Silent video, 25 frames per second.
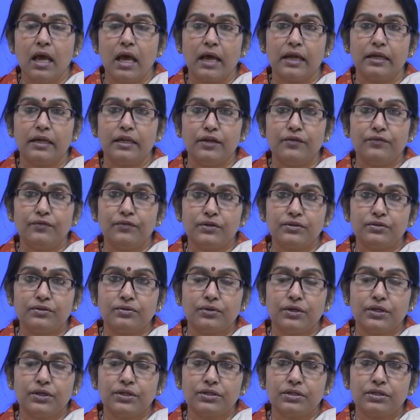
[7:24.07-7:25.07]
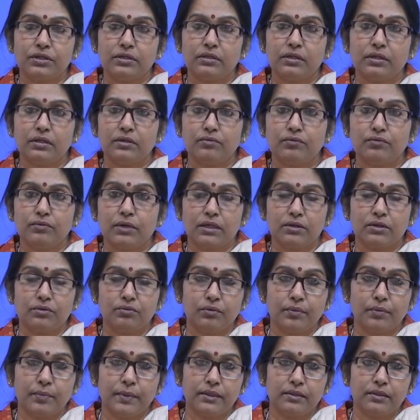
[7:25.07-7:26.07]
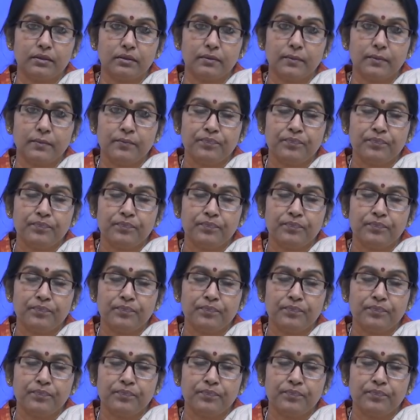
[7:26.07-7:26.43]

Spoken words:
and if education, then what would be the